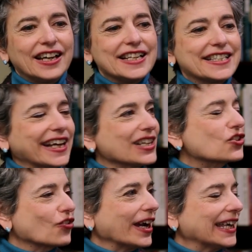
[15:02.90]
second
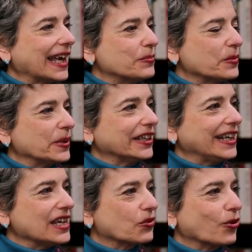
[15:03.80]
strike
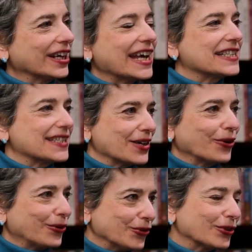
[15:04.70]
capability. Iran has
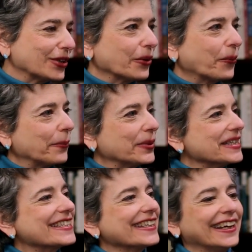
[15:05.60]
0 nuclear
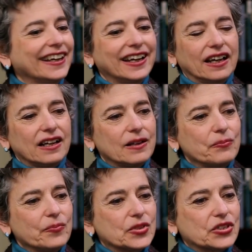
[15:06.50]
weapons.
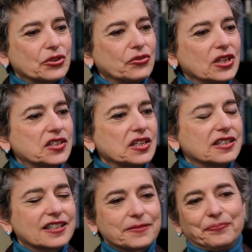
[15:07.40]
So this
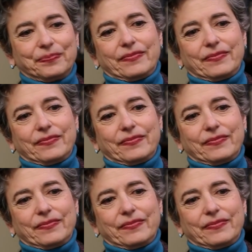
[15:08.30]
is